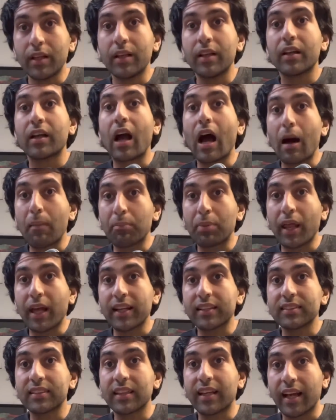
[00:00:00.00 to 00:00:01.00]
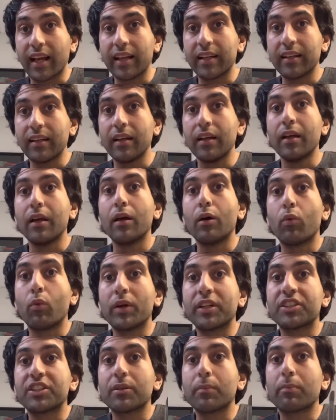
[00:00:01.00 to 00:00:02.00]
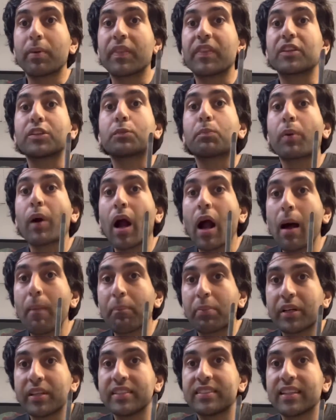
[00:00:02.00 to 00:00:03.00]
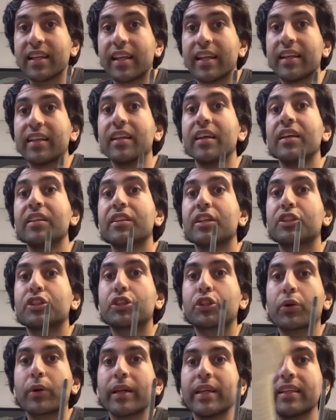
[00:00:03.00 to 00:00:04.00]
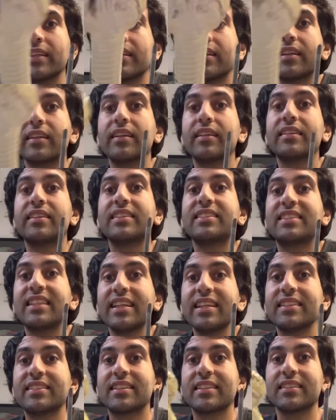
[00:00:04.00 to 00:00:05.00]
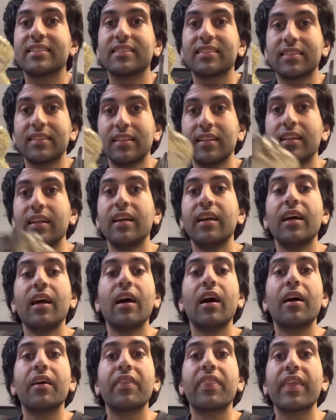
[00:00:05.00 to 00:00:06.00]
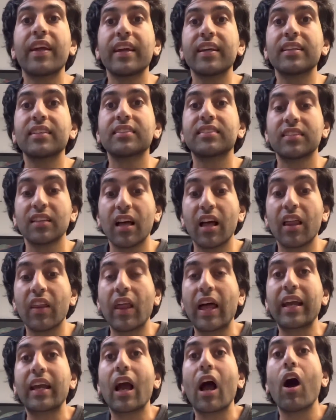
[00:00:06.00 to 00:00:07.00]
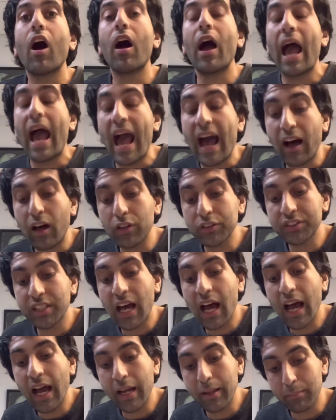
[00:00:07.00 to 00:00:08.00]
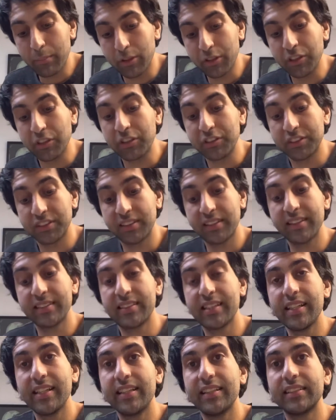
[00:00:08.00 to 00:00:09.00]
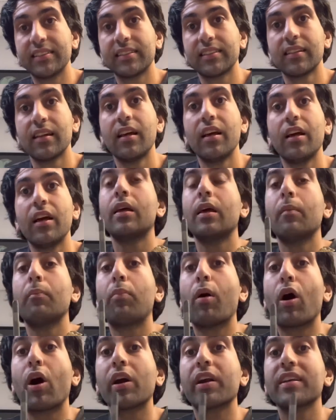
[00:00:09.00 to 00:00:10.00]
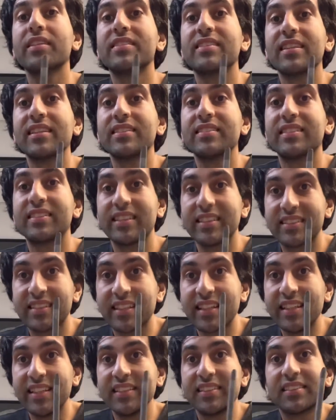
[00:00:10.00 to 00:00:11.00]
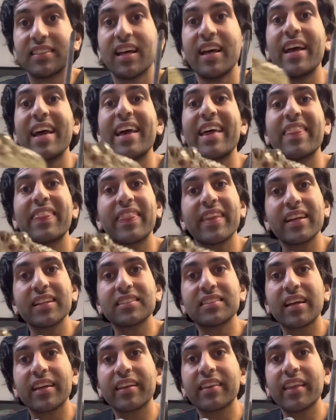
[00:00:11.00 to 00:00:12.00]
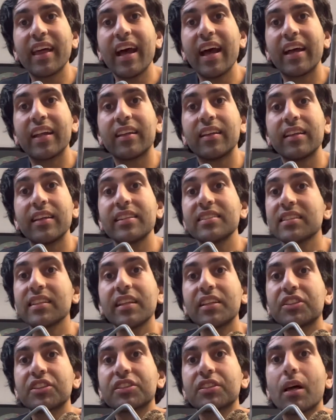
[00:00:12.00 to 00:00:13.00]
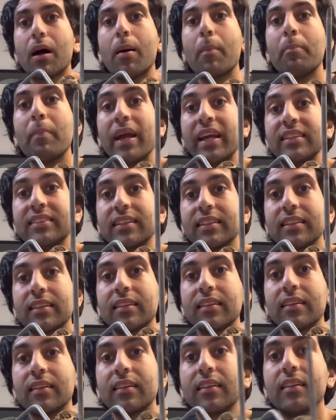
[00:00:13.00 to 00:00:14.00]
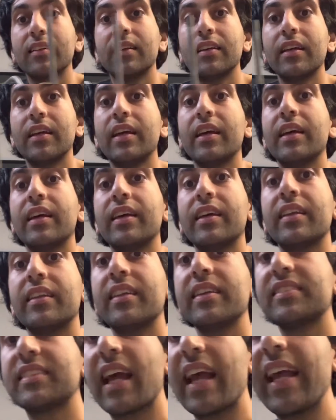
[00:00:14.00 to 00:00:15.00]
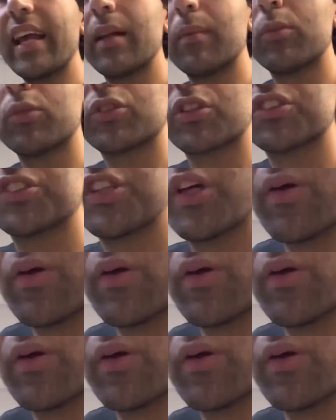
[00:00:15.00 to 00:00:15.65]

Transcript: complex again, but there's properties in it to treat diseases, things like Alzheimer's disease, Parkinson's disease, and things like that. Isn't that just amazing? These animals are so